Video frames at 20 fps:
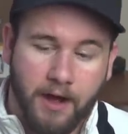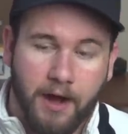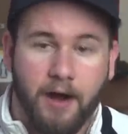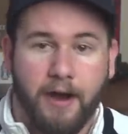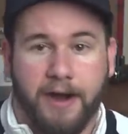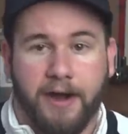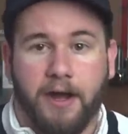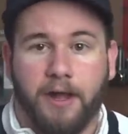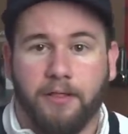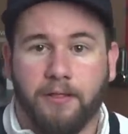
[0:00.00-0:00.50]
All
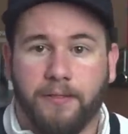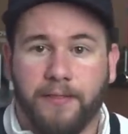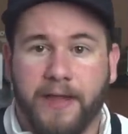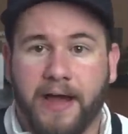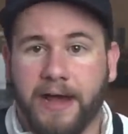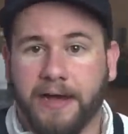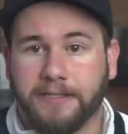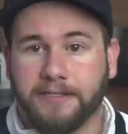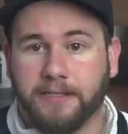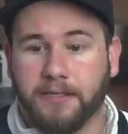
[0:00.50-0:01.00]
right, other than
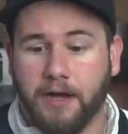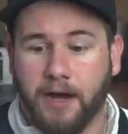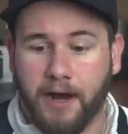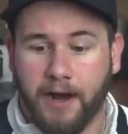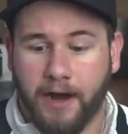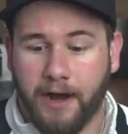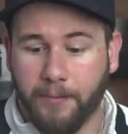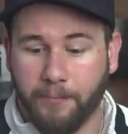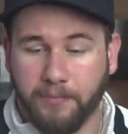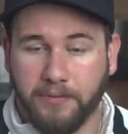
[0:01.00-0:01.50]
that,
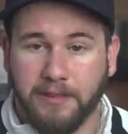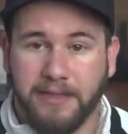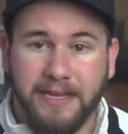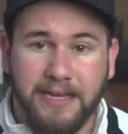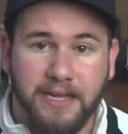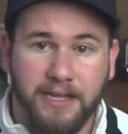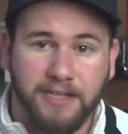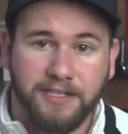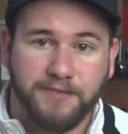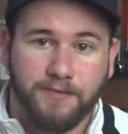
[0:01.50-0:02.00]
um,
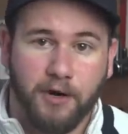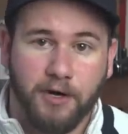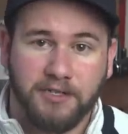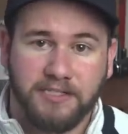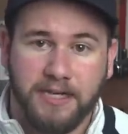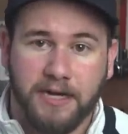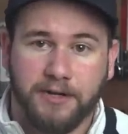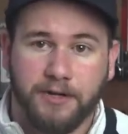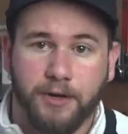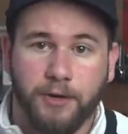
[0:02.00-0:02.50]
leaking as far
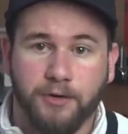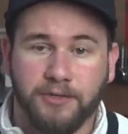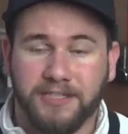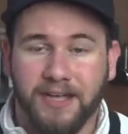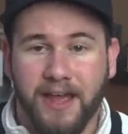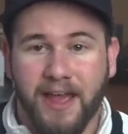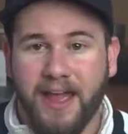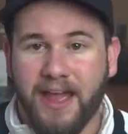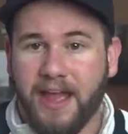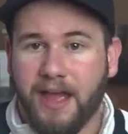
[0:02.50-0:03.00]
as that
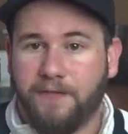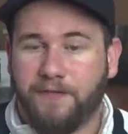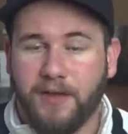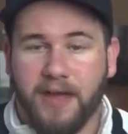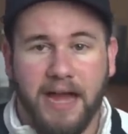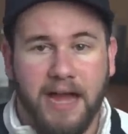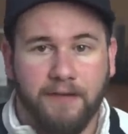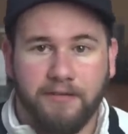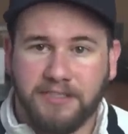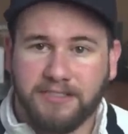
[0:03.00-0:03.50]
goes, if
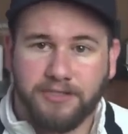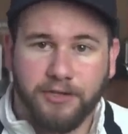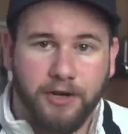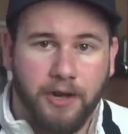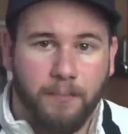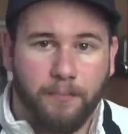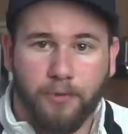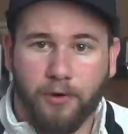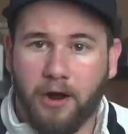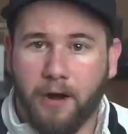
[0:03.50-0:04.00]
you have it stood
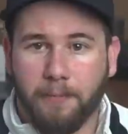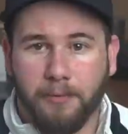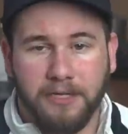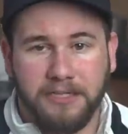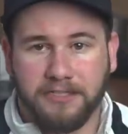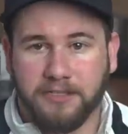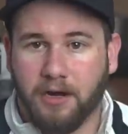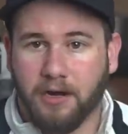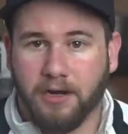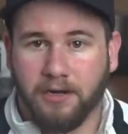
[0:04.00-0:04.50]
up properly,
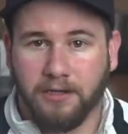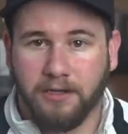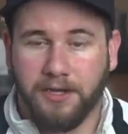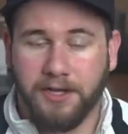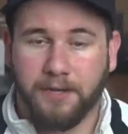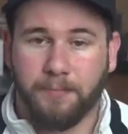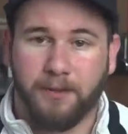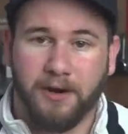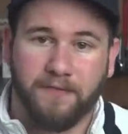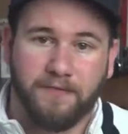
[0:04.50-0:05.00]
it's not gonna
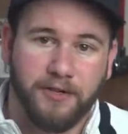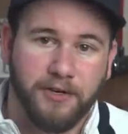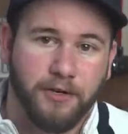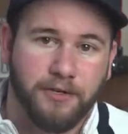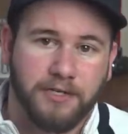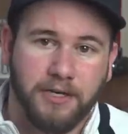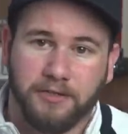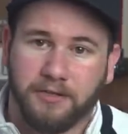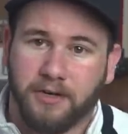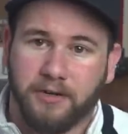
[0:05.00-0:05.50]
leak, but if you
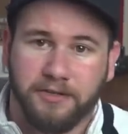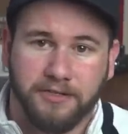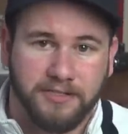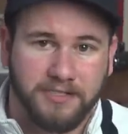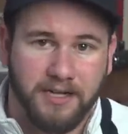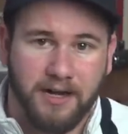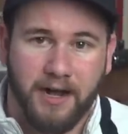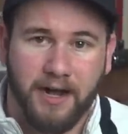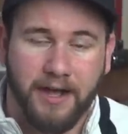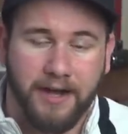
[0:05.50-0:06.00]
do tilt on your
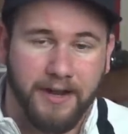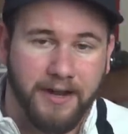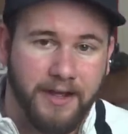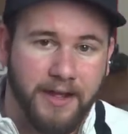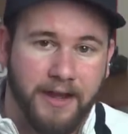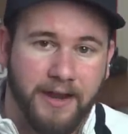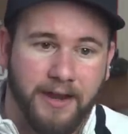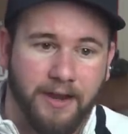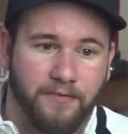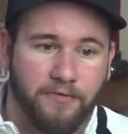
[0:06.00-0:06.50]
side,
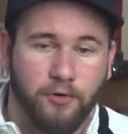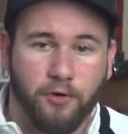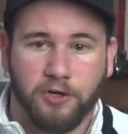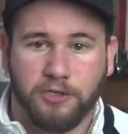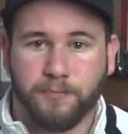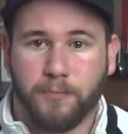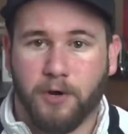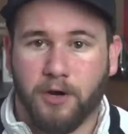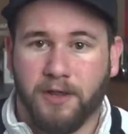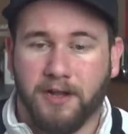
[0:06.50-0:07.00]
and of
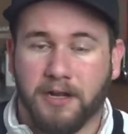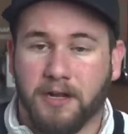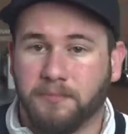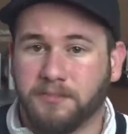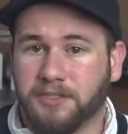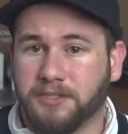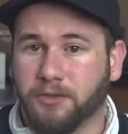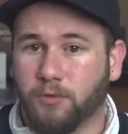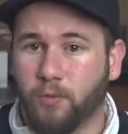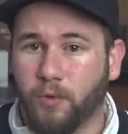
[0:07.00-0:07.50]
course part of that
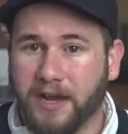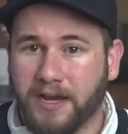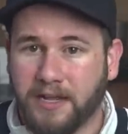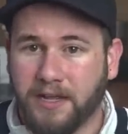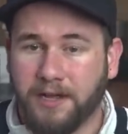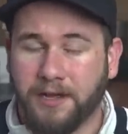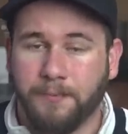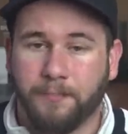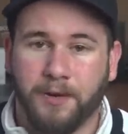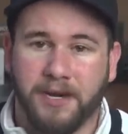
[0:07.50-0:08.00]
comes into
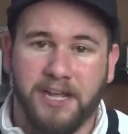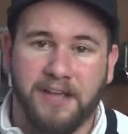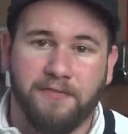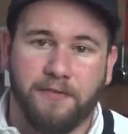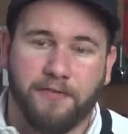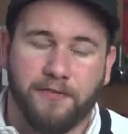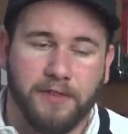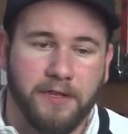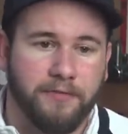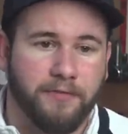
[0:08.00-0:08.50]
wicking, but
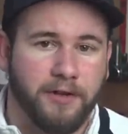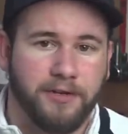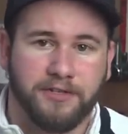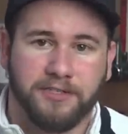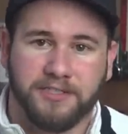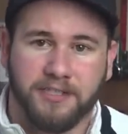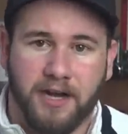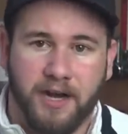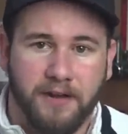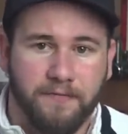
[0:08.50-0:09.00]
even if you leave it on
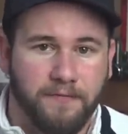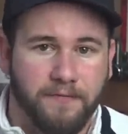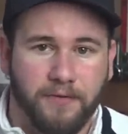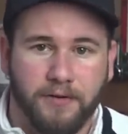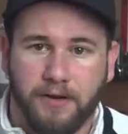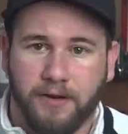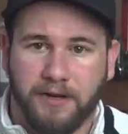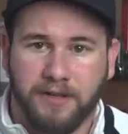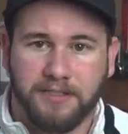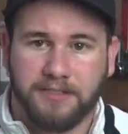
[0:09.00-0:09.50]
your side
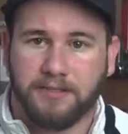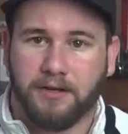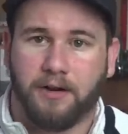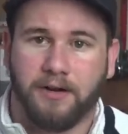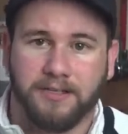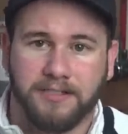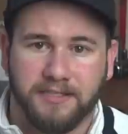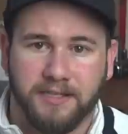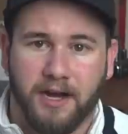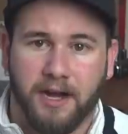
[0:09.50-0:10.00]
for, and it's
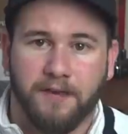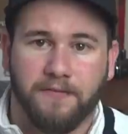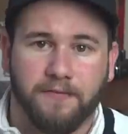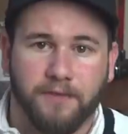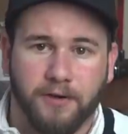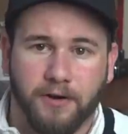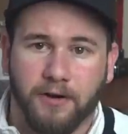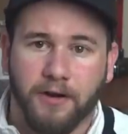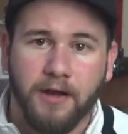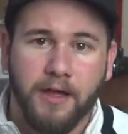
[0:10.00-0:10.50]
on its side
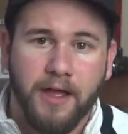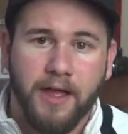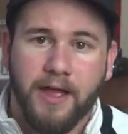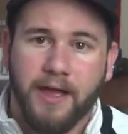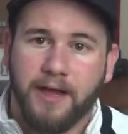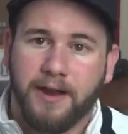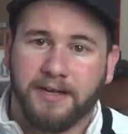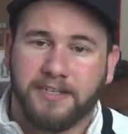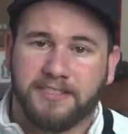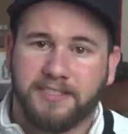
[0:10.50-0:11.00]
for
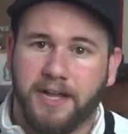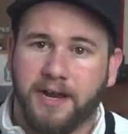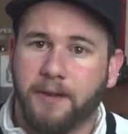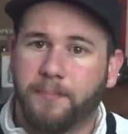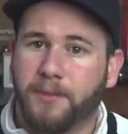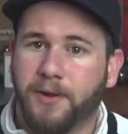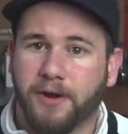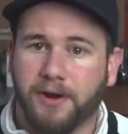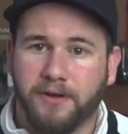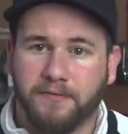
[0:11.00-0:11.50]
an
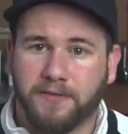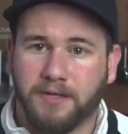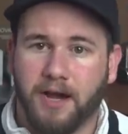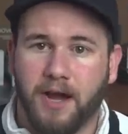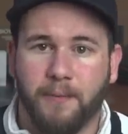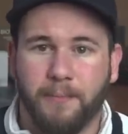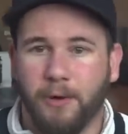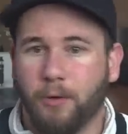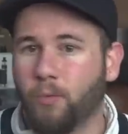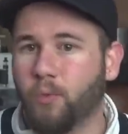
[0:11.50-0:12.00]
extended period of
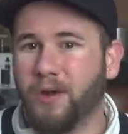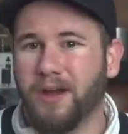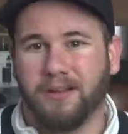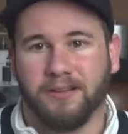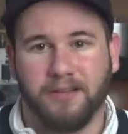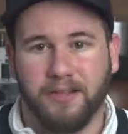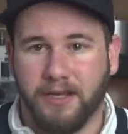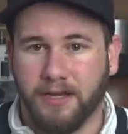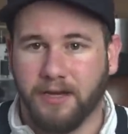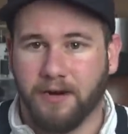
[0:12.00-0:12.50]
time, it
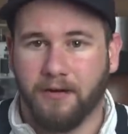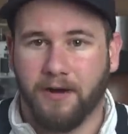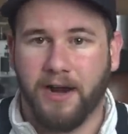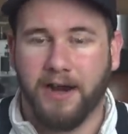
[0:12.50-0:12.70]
will leak, all